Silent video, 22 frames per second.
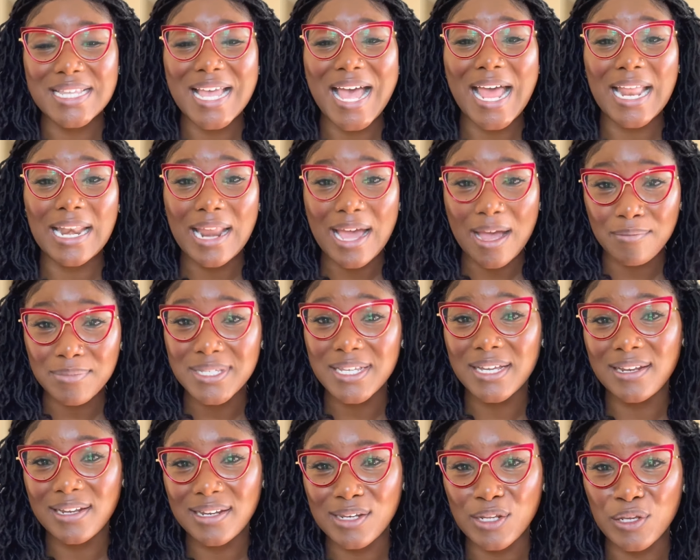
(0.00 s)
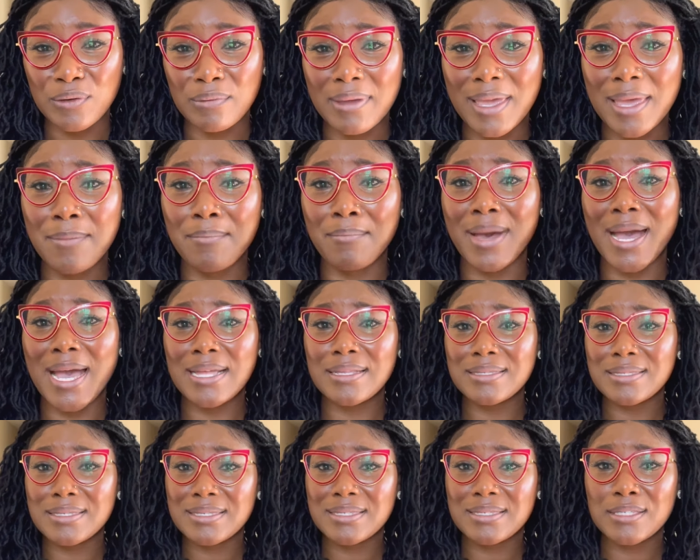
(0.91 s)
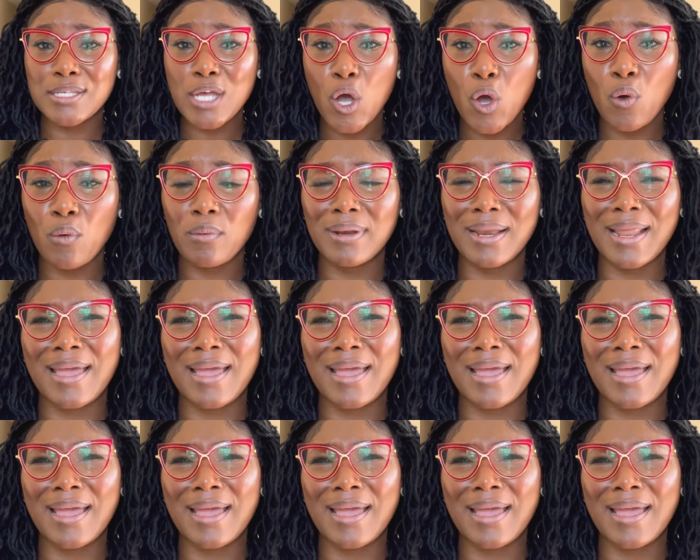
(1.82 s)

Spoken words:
And I'm telling you, it might sound